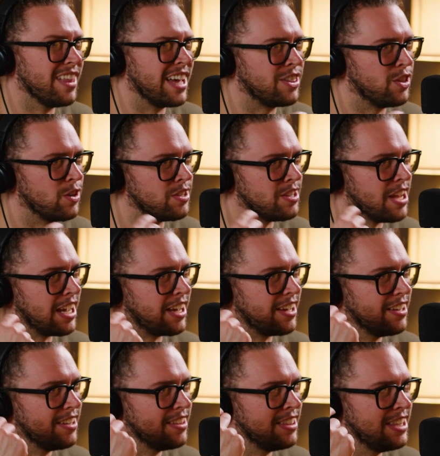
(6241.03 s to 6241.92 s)
like there's
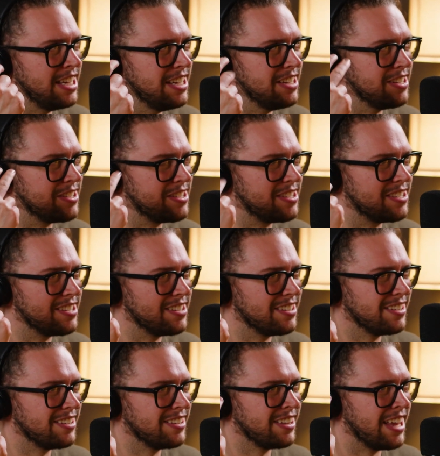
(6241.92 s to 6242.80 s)
like these
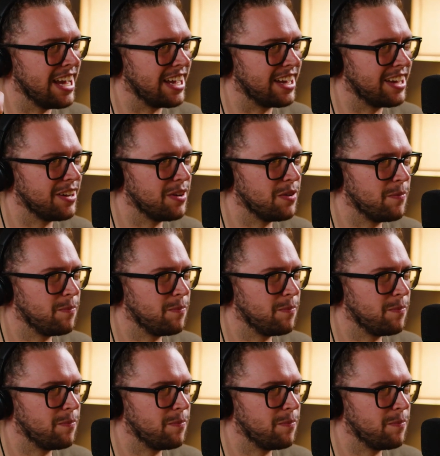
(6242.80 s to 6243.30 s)
like